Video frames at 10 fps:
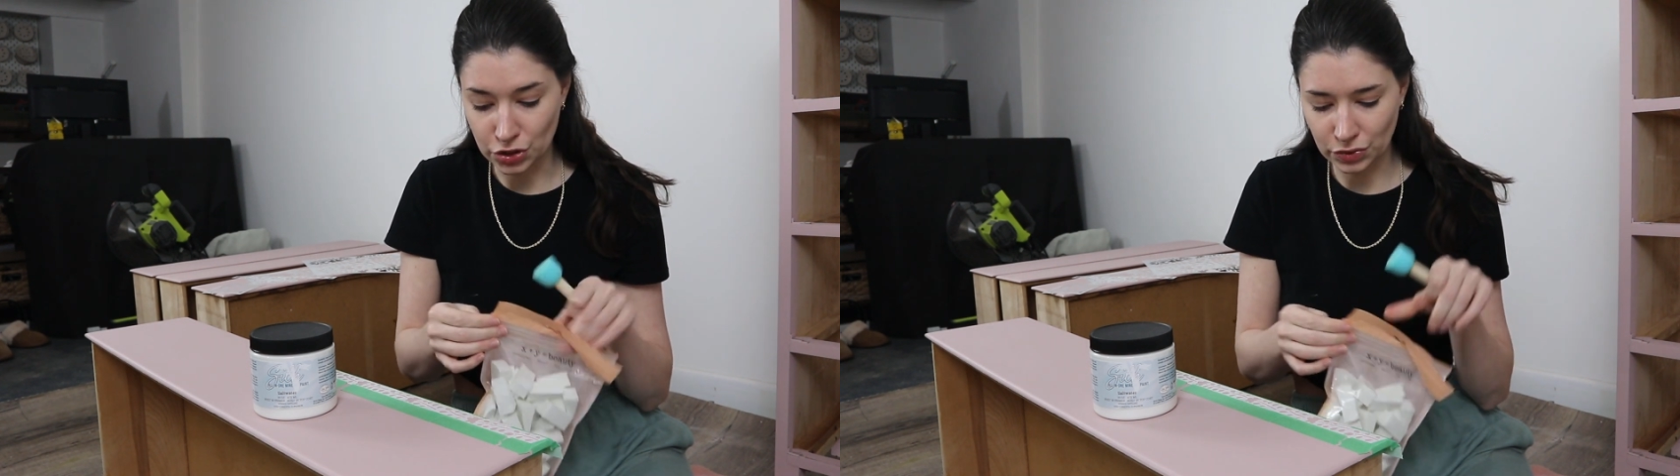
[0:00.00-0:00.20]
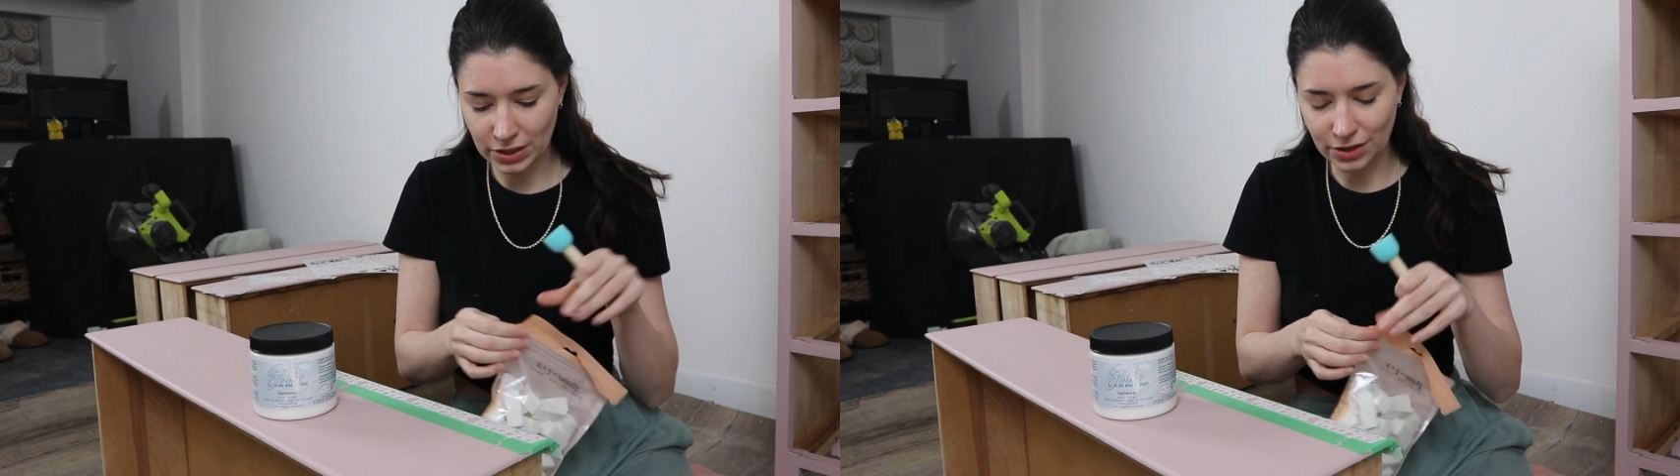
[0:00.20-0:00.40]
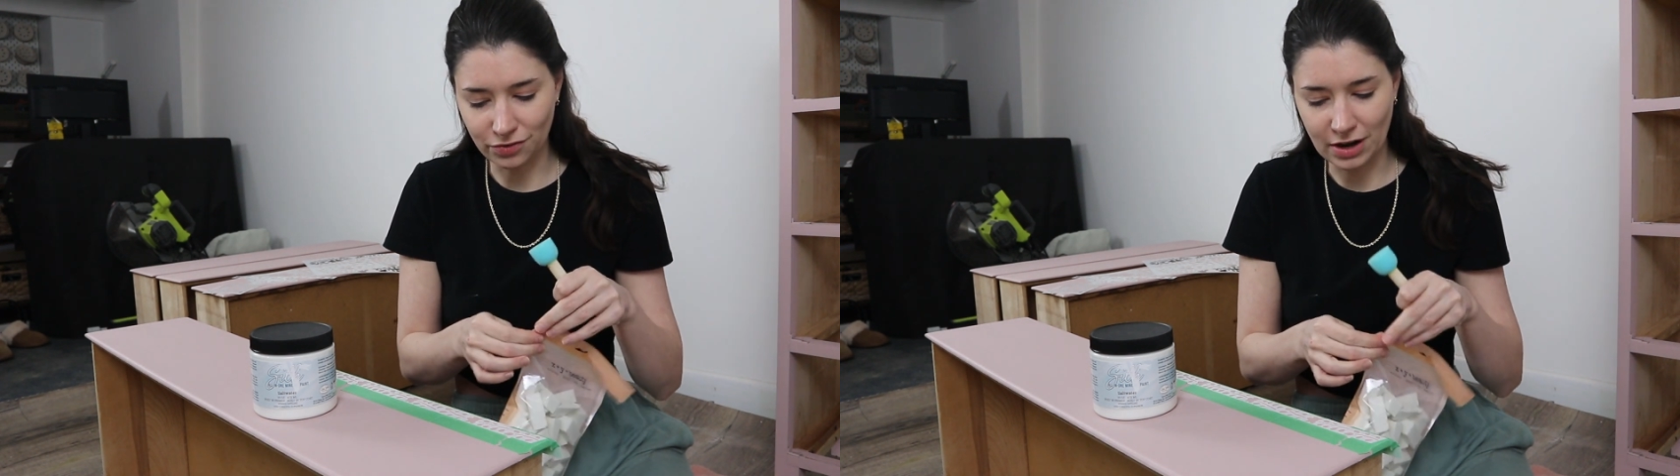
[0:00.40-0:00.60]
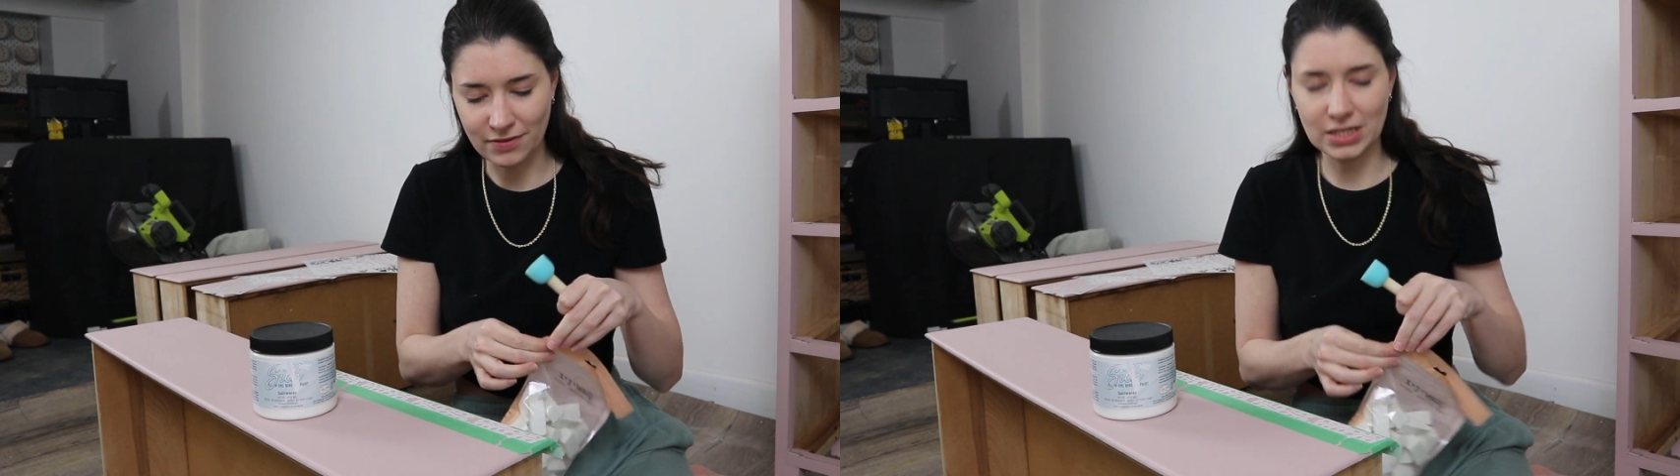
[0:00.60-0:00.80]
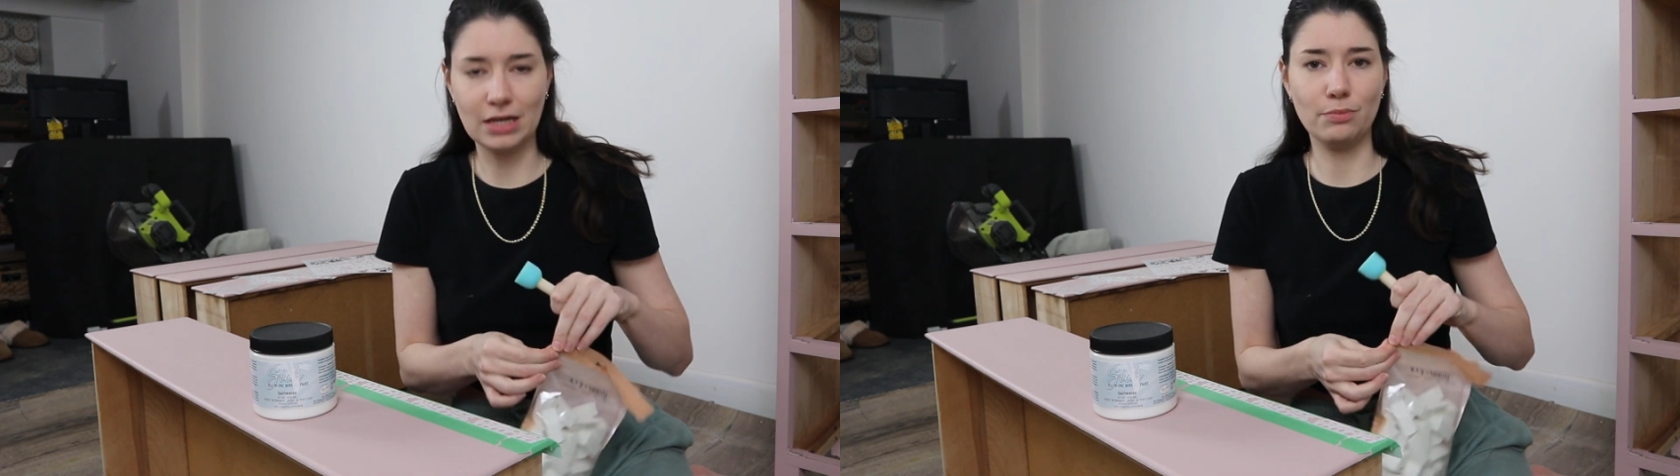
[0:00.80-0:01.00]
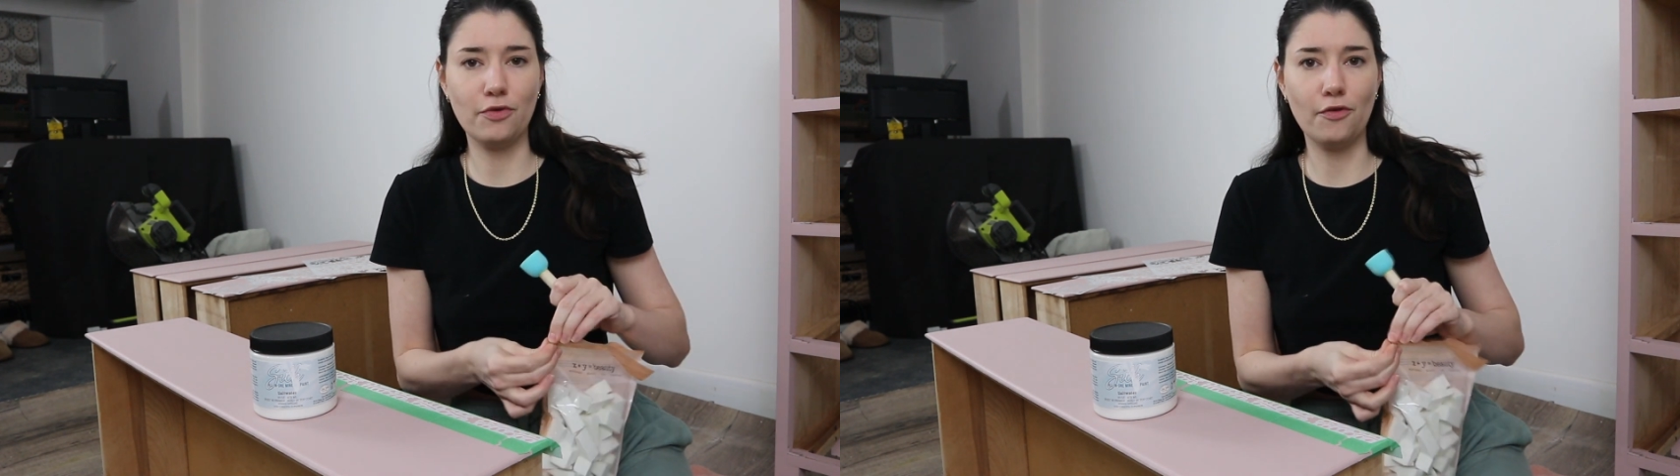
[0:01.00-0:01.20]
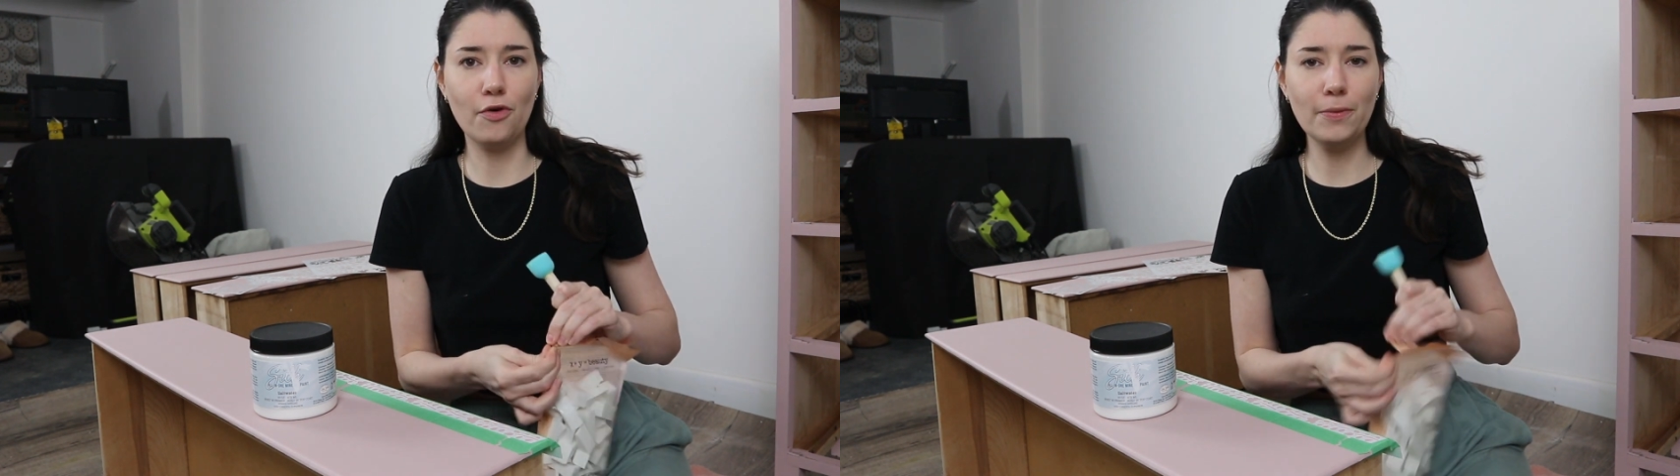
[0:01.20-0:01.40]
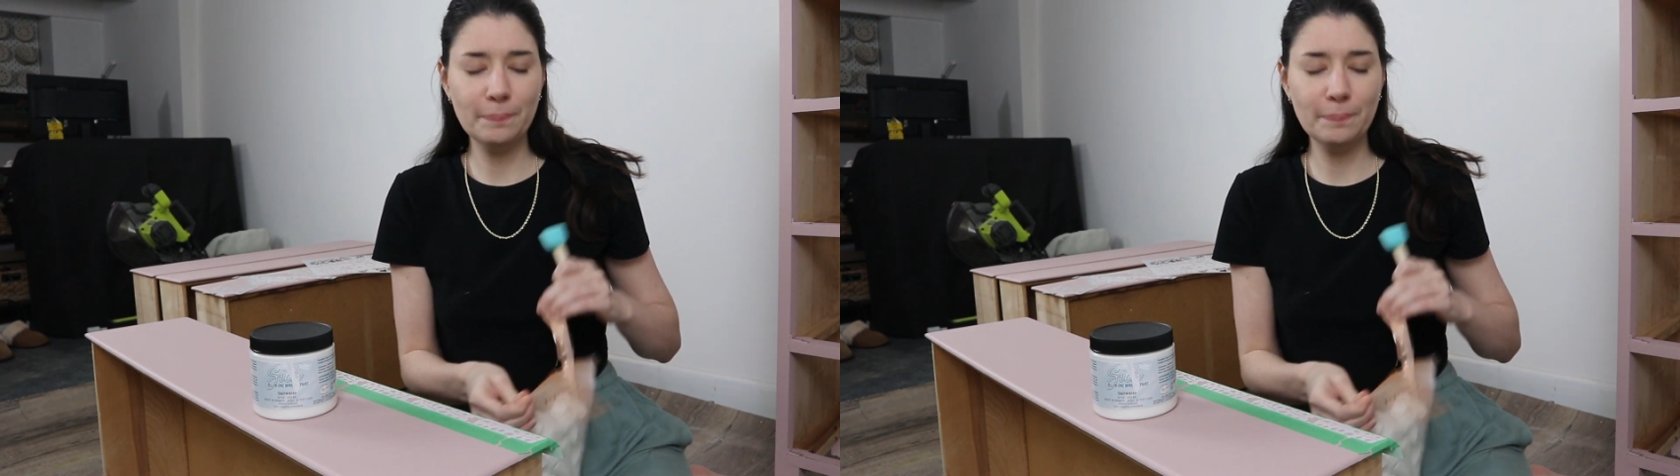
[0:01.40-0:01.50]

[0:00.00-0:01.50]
new that you've never done before.